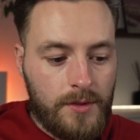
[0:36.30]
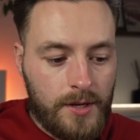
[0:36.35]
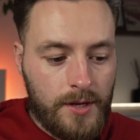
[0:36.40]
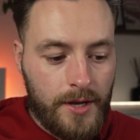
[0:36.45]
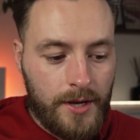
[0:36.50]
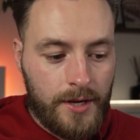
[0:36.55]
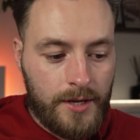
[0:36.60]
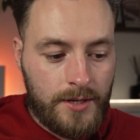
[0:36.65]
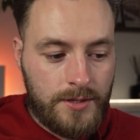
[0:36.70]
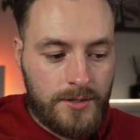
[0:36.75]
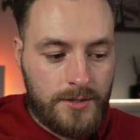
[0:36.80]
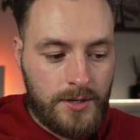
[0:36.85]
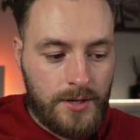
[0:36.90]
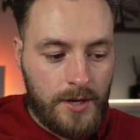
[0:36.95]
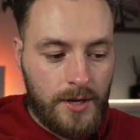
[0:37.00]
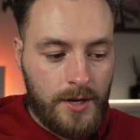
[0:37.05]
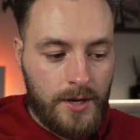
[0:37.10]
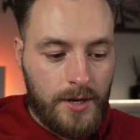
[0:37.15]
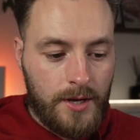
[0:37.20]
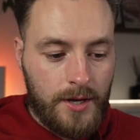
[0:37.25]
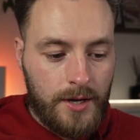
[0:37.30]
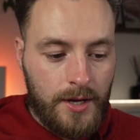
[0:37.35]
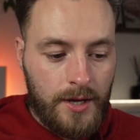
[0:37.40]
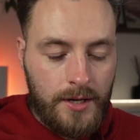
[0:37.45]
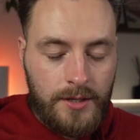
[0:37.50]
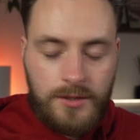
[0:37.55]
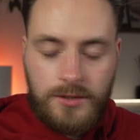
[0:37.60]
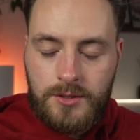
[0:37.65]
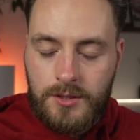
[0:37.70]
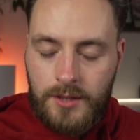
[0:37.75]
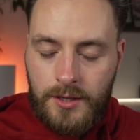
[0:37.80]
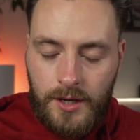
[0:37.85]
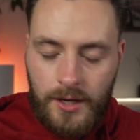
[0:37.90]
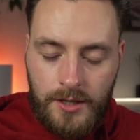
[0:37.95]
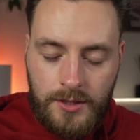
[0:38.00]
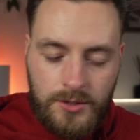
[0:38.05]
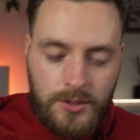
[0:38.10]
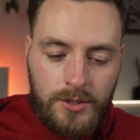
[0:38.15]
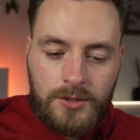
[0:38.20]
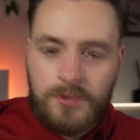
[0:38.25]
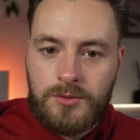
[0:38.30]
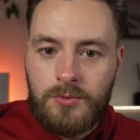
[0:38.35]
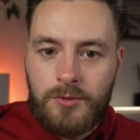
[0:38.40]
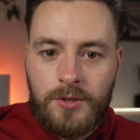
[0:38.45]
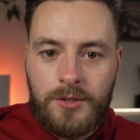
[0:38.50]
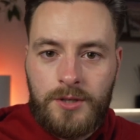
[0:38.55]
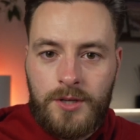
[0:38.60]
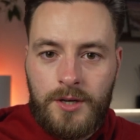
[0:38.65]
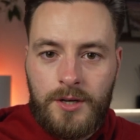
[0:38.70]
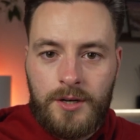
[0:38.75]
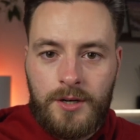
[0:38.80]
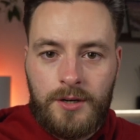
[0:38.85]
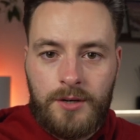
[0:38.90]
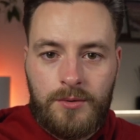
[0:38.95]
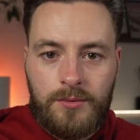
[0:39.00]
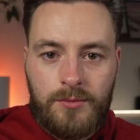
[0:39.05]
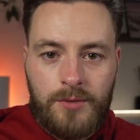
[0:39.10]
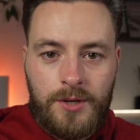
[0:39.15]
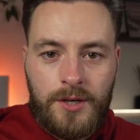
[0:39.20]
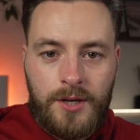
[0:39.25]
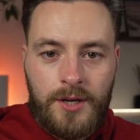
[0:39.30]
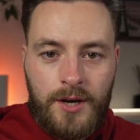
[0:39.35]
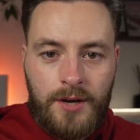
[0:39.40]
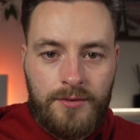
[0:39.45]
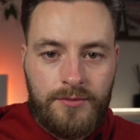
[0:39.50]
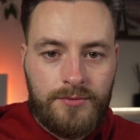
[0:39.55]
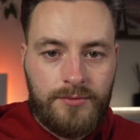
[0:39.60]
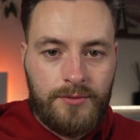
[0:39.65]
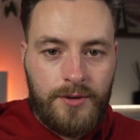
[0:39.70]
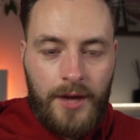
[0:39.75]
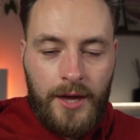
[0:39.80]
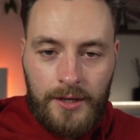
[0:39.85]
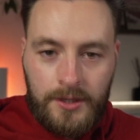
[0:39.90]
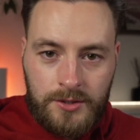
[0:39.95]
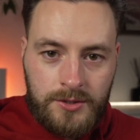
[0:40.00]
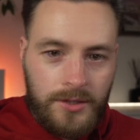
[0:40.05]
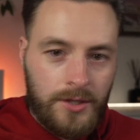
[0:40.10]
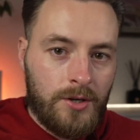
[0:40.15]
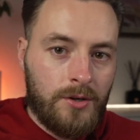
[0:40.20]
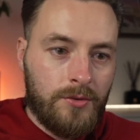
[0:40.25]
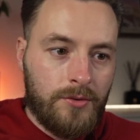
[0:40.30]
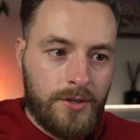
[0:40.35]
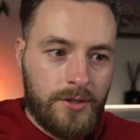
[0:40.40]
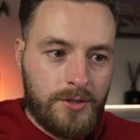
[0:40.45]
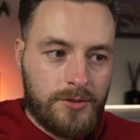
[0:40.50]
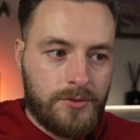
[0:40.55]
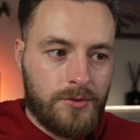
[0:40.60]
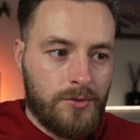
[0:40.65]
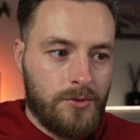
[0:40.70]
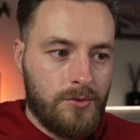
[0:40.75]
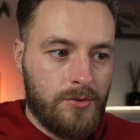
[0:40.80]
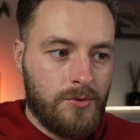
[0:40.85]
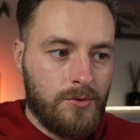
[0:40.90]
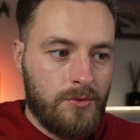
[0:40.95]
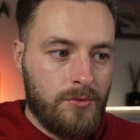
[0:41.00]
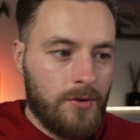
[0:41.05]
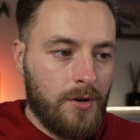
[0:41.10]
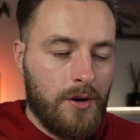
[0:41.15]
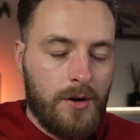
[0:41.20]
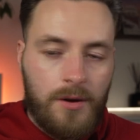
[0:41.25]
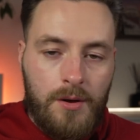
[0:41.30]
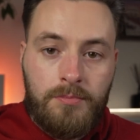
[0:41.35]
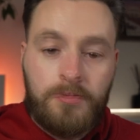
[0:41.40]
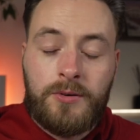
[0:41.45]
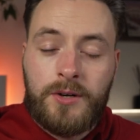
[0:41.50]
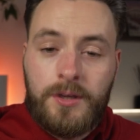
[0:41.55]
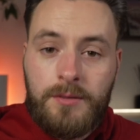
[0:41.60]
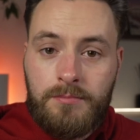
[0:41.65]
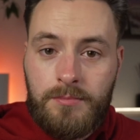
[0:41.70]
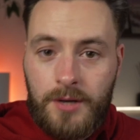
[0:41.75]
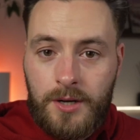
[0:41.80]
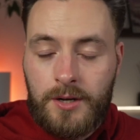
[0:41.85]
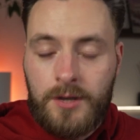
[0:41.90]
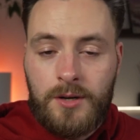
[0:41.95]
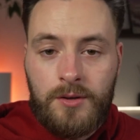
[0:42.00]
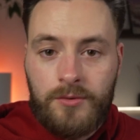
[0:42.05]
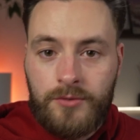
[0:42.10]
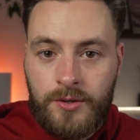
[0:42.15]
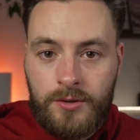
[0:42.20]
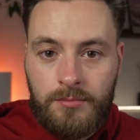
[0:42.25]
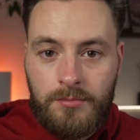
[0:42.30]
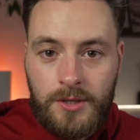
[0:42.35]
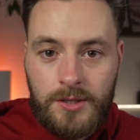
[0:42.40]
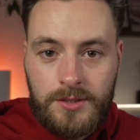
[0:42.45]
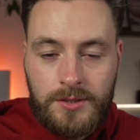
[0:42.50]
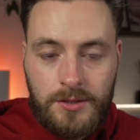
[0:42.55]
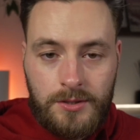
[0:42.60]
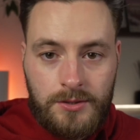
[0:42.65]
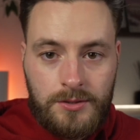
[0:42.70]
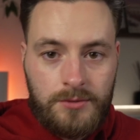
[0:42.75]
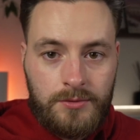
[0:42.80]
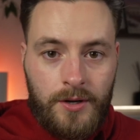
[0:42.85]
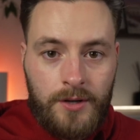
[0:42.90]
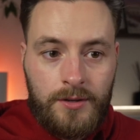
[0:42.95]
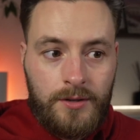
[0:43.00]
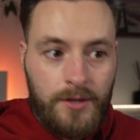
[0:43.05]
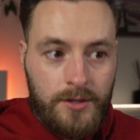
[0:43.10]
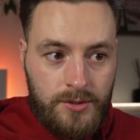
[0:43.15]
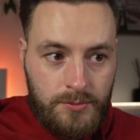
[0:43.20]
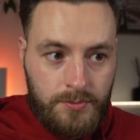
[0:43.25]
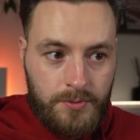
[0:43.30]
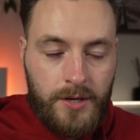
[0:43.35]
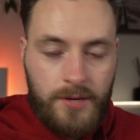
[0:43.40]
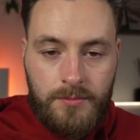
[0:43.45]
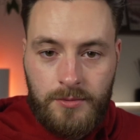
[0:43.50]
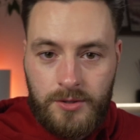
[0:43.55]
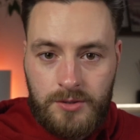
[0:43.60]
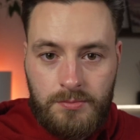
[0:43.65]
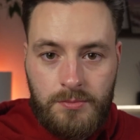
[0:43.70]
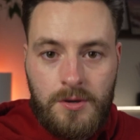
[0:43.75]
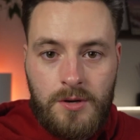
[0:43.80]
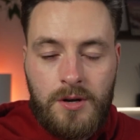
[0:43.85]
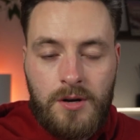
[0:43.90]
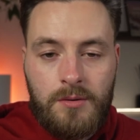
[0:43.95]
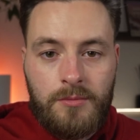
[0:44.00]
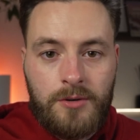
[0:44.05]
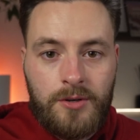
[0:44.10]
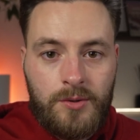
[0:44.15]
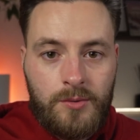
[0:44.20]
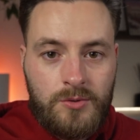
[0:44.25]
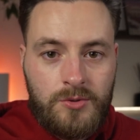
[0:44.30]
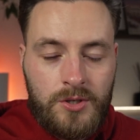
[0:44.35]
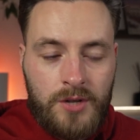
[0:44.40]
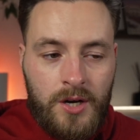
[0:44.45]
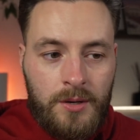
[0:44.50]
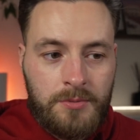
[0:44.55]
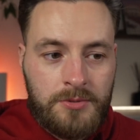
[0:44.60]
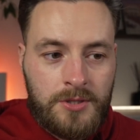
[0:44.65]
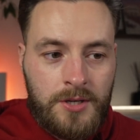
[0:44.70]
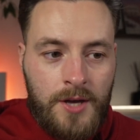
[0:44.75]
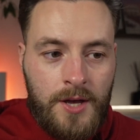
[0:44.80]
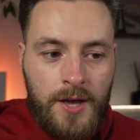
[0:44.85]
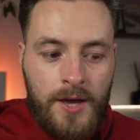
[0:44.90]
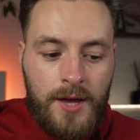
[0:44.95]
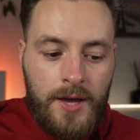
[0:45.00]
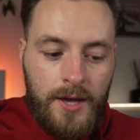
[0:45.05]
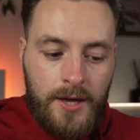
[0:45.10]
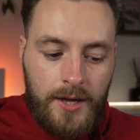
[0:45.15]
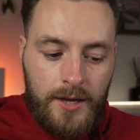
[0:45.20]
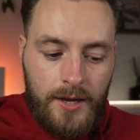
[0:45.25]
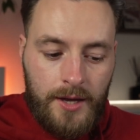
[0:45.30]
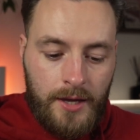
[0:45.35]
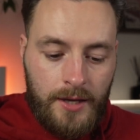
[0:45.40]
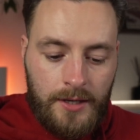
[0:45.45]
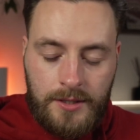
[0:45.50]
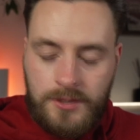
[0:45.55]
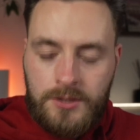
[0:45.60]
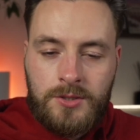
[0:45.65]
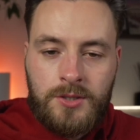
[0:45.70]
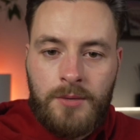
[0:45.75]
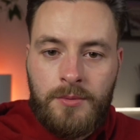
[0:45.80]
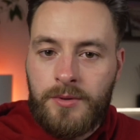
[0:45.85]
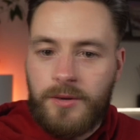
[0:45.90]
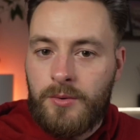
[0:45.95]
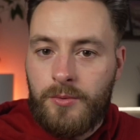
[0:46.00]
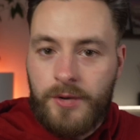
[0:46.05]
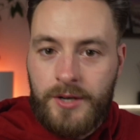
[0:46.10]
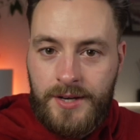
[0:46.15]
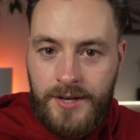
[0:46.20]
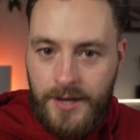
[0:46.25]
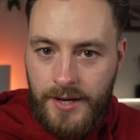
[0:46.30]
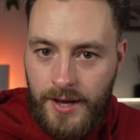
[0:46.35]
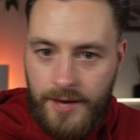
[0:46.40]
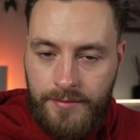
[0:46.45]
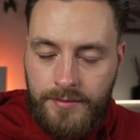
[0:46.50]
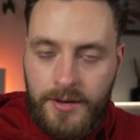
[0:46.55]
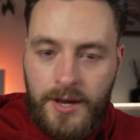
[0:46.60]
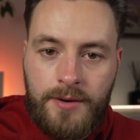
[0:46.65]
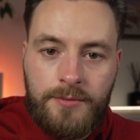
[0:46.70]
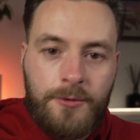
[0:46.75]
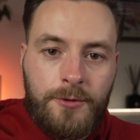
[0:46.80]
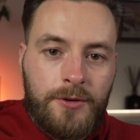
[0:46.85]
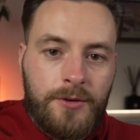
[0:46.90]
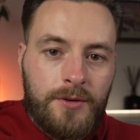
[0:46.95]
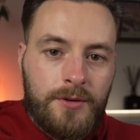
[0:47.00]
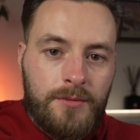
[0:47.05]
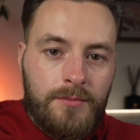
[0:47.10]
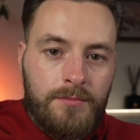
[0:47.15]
And in just 1 year, we have excelled this to a pretty big content business, right? It's pretty much become our new jobs. And this is something we have never